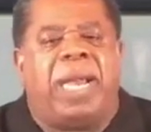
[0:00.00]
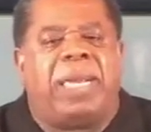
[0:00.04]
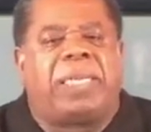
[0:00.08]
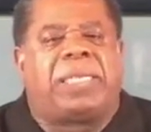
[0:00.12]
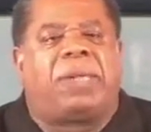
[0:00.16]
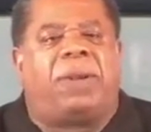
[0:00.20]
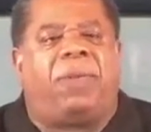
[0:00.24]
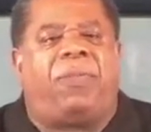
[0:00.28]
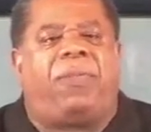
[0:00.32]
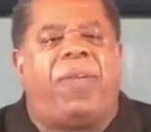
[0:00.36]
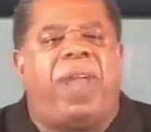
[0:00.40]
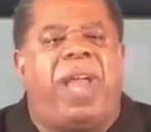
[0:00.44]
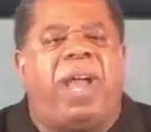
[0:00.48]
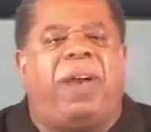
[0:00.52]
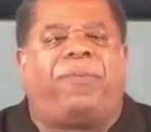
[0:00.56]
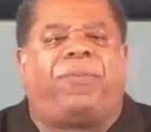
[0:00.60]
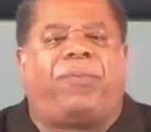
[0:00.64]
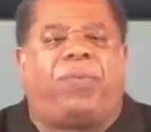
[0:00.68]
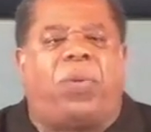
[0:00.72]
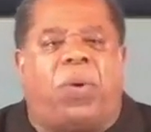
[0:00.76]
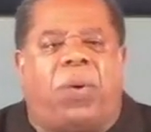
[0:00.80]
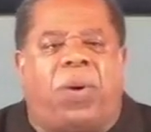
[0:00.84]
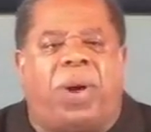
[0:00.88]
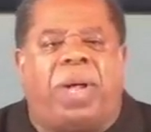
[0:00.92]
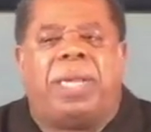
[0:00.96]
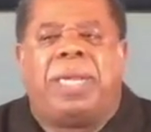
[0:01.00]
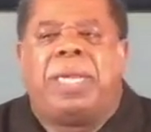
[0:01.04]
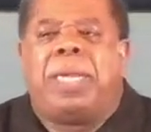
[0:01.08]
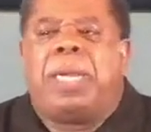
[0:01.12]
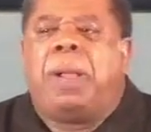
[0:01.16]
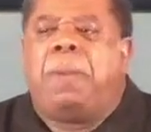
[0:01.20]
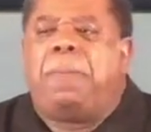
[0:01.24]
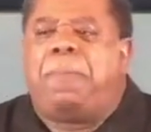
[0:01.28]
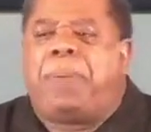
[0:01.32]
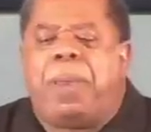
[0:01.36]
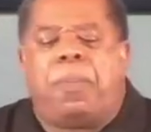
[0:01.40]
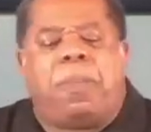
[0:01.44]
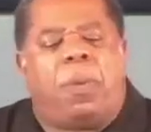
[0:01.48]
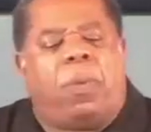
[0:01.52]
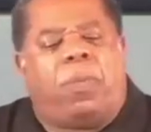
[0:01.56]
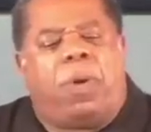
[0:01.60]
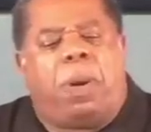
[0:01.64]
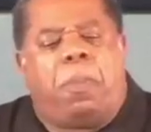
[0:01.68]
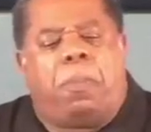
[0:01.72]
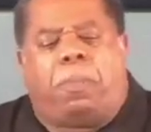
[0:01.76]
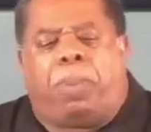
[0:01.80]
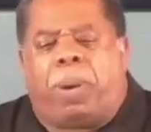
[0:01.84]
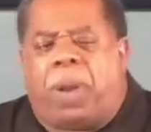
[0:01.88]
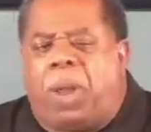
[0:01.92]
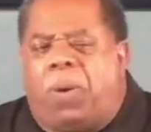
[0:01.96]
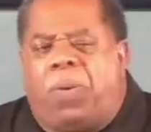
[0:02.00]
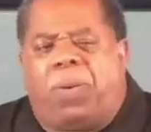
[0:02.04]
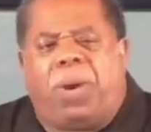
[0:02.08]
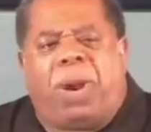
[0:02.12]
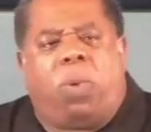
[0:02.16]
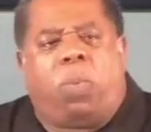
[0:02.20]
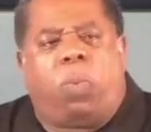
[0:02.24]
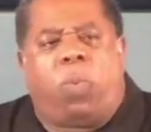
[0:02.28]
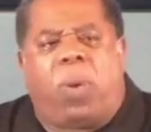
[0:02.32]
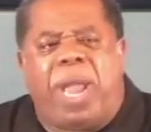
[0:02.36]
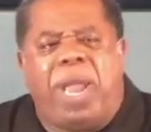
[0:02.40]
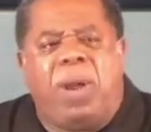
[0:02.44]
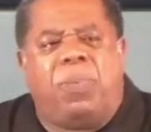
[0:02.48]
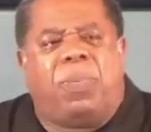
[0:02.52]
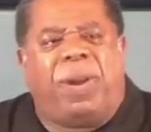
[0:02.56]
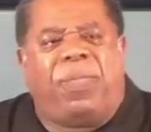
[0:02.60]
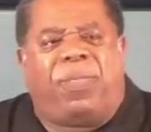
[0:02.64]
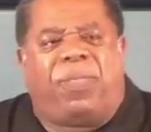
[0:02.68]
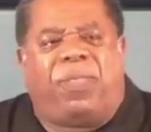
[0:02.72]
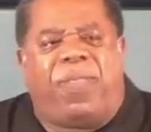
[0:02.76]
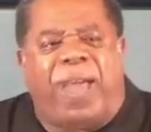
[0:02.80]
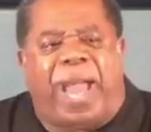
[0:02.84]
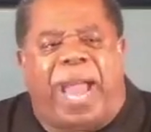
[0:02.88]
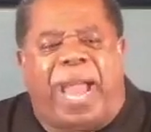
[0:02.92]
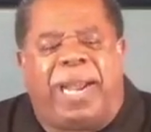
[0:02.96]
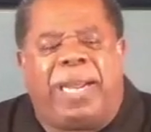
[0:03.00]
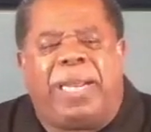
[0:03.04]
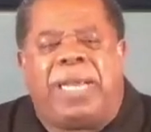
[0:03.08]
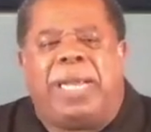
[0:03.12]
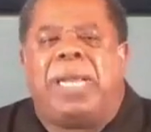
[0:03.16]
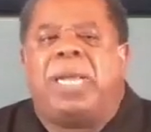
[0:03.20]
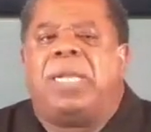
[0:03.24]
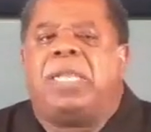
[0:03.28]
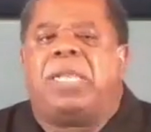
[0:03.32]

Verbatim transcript: And so, therefore, people were blown away with that.